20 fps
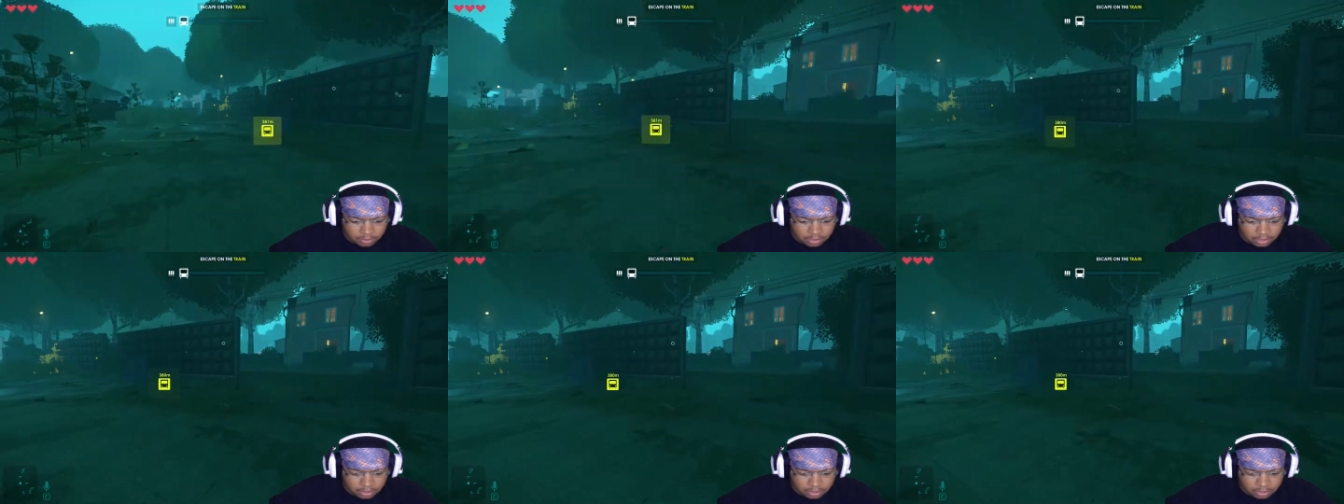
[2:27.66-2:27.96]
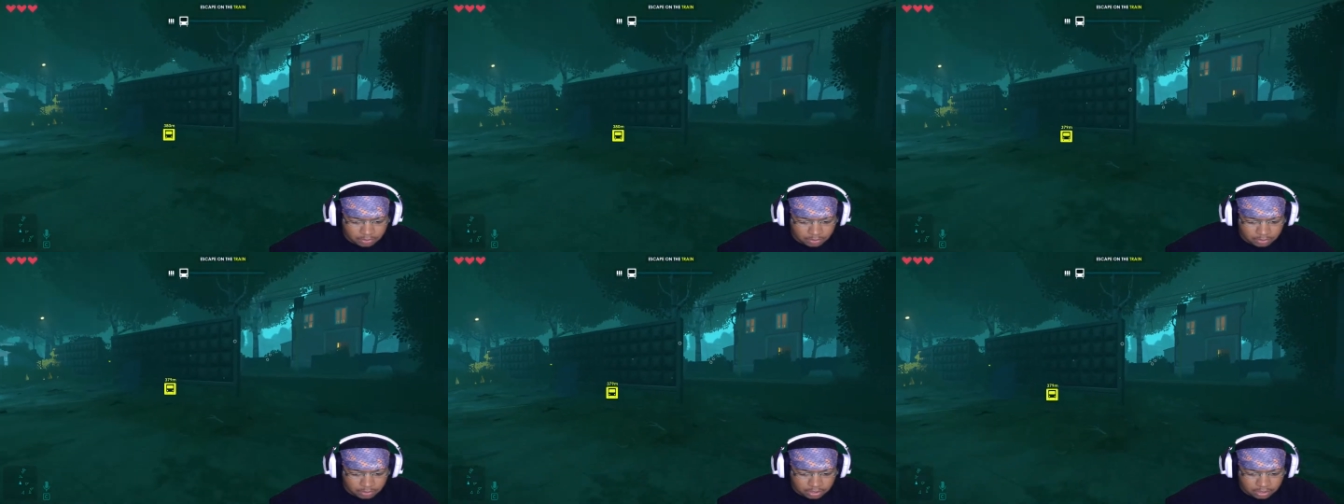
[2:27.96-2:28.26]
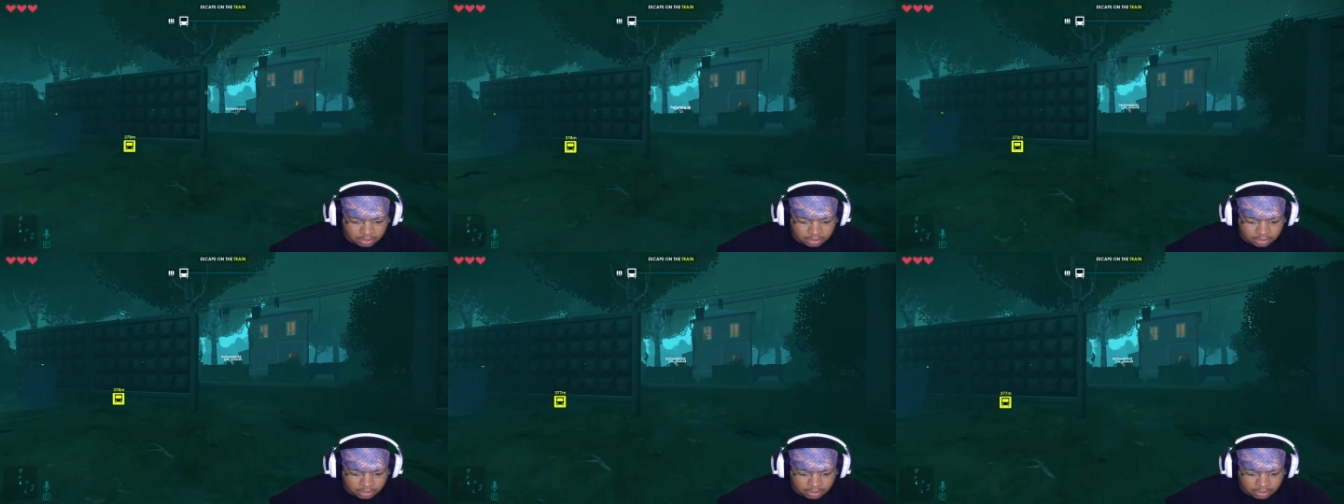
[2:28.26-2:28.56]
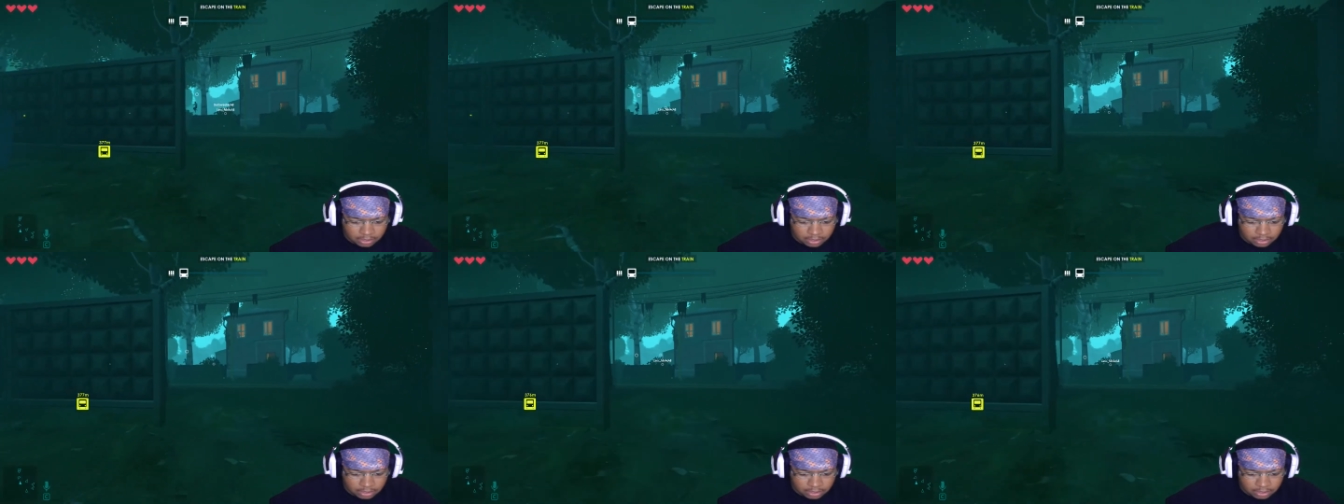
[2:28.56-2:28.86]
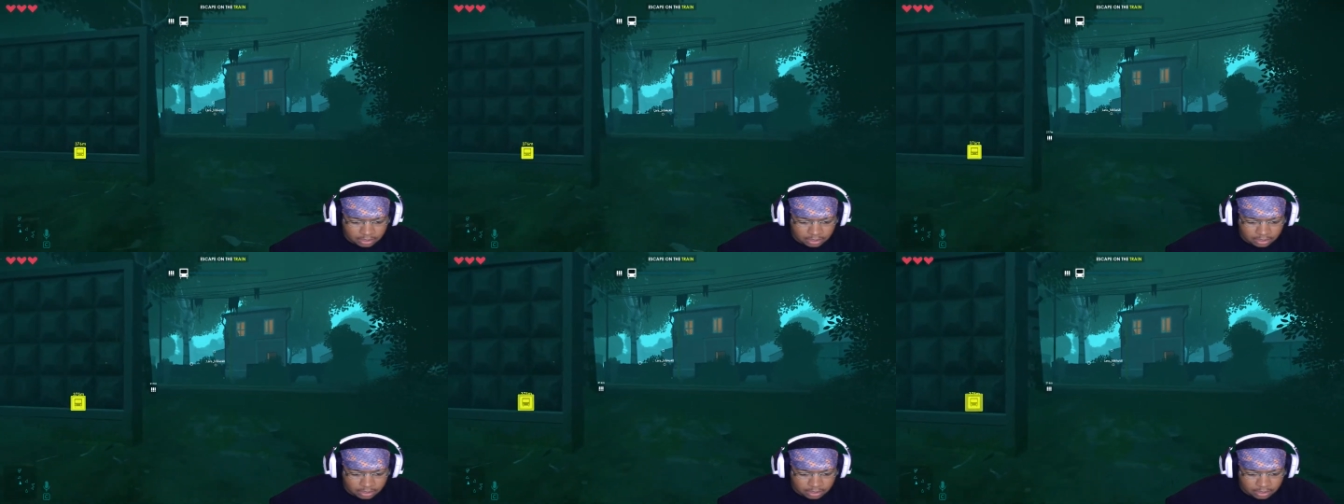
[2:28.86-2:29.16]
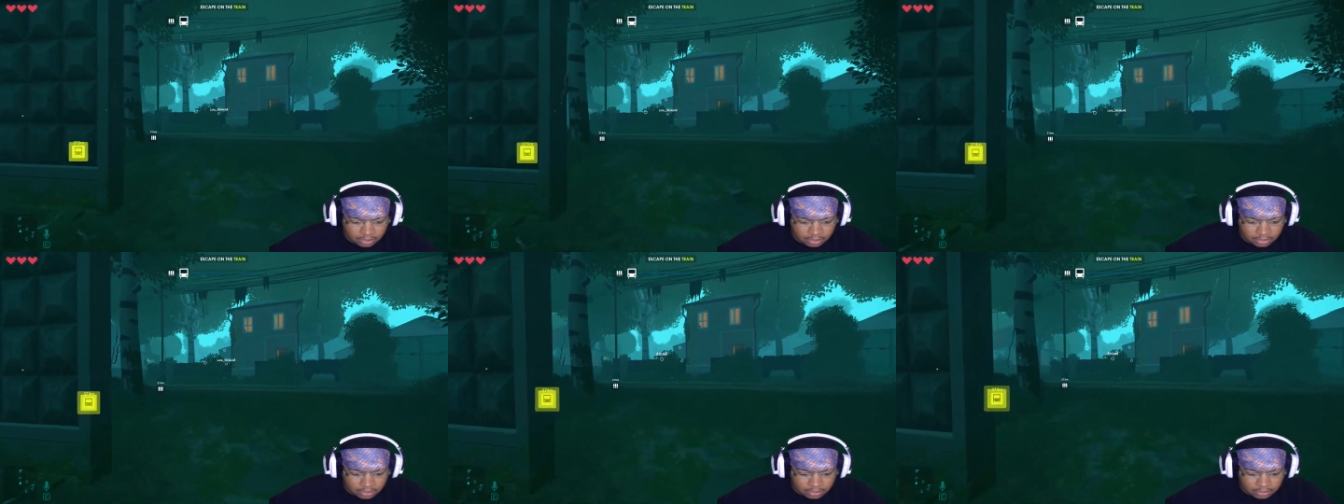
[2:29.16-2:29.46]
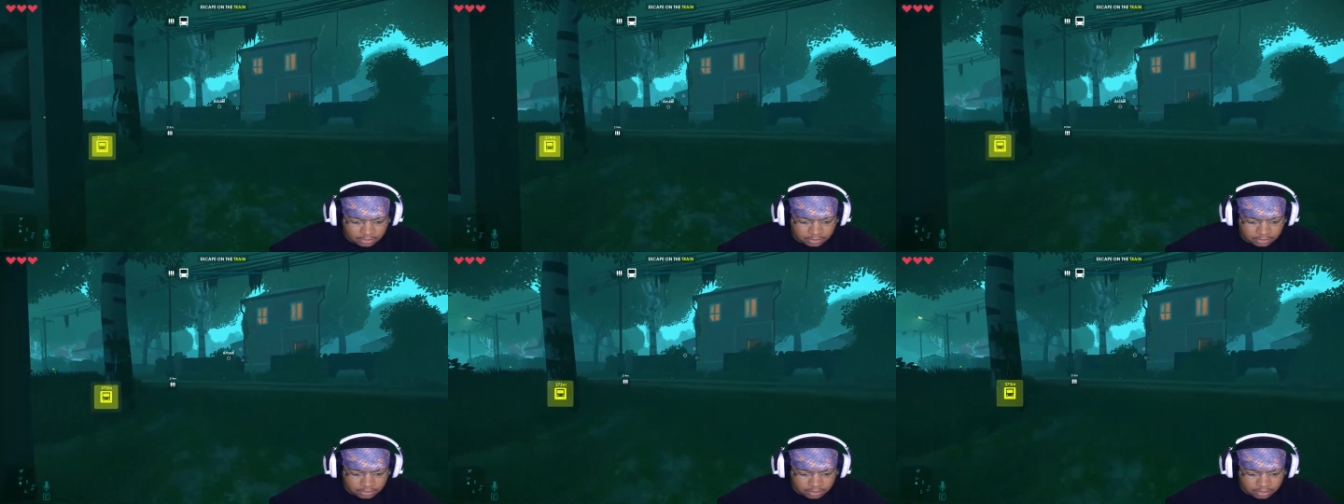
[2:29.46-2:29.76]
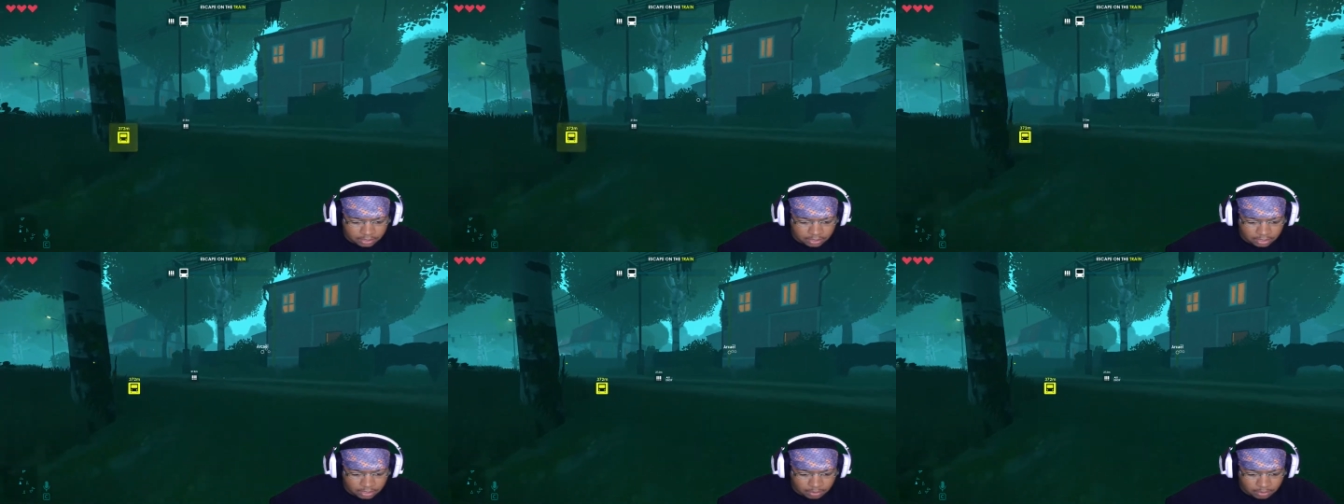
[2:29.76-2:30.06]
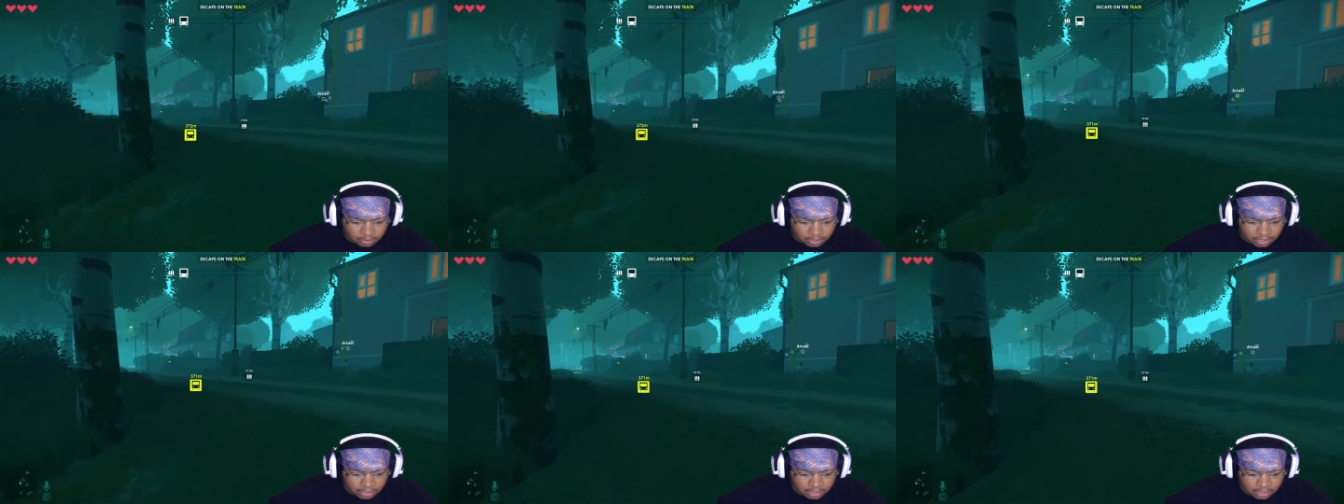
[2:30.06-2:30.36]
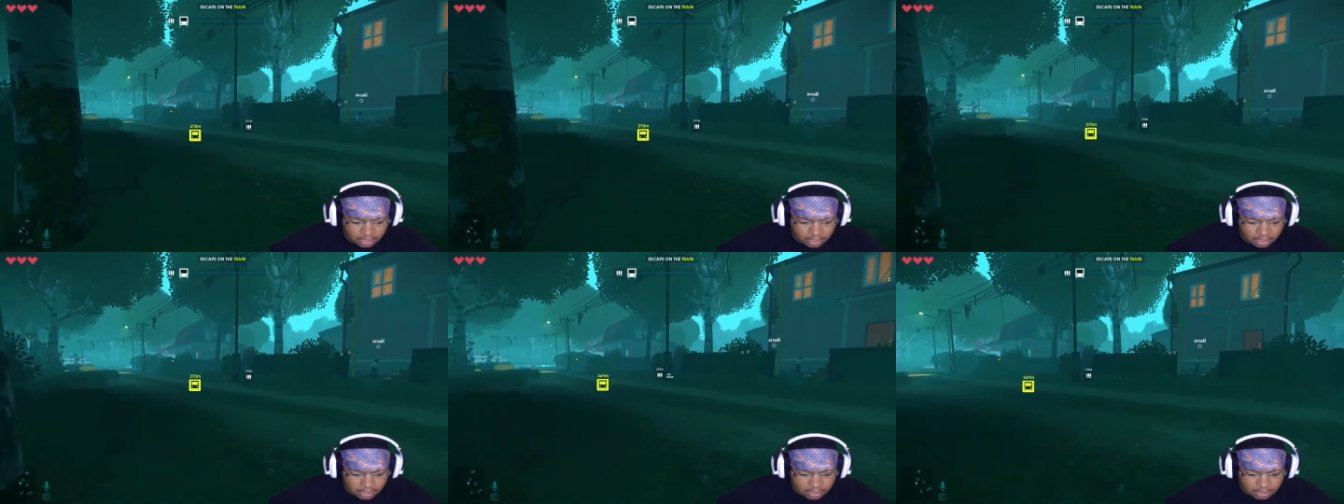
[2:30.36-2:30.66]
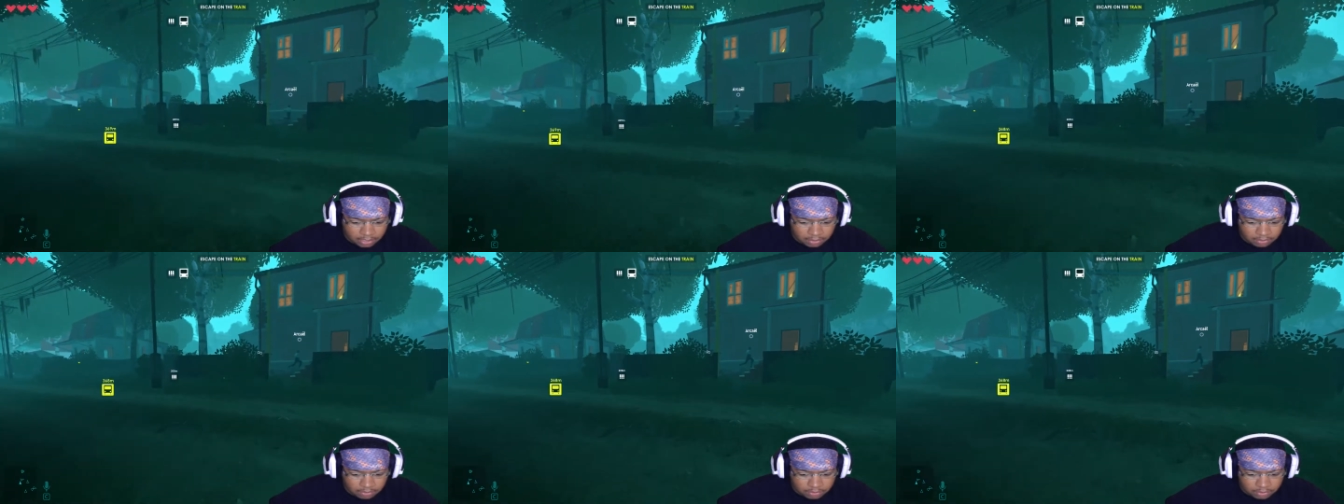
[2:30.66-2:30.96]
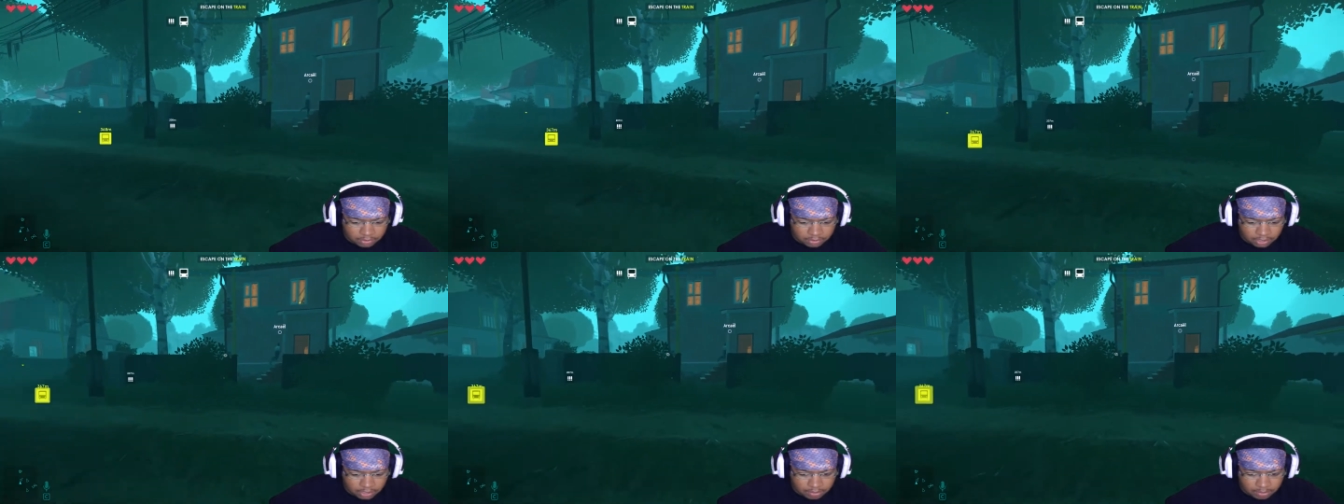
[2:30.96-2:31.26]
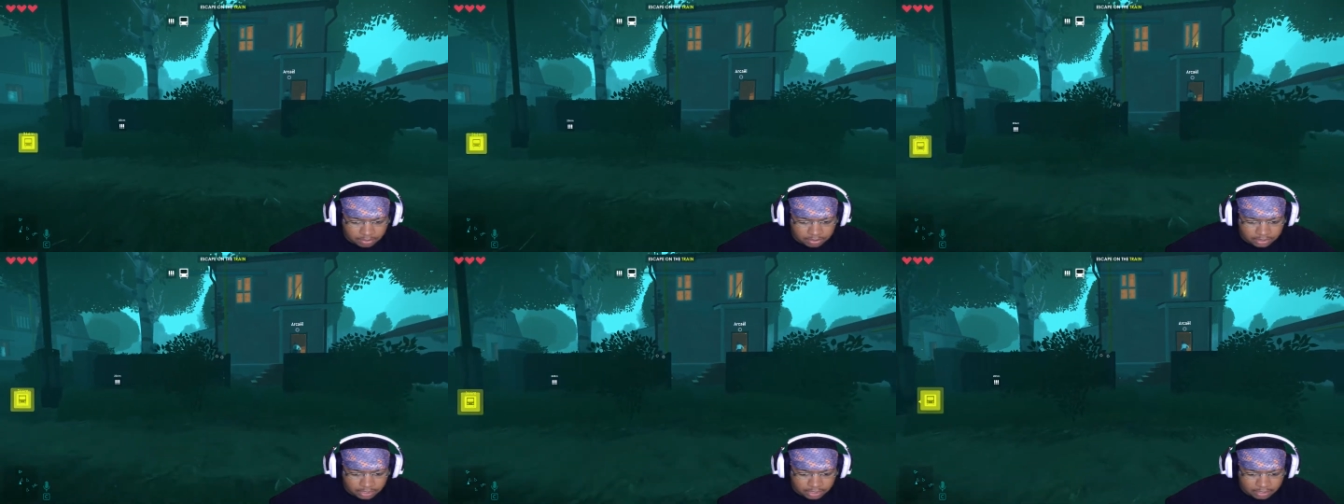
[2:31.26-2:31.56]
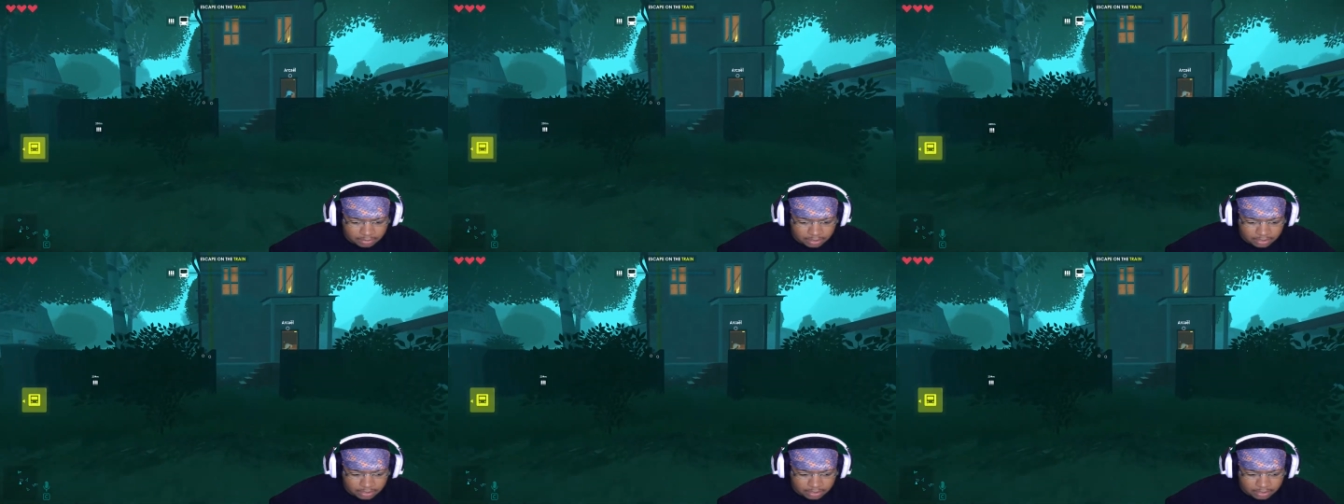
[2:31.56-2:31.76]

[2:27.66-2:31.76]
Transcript: We're good. We're good. I want to get a gun though, so I can protect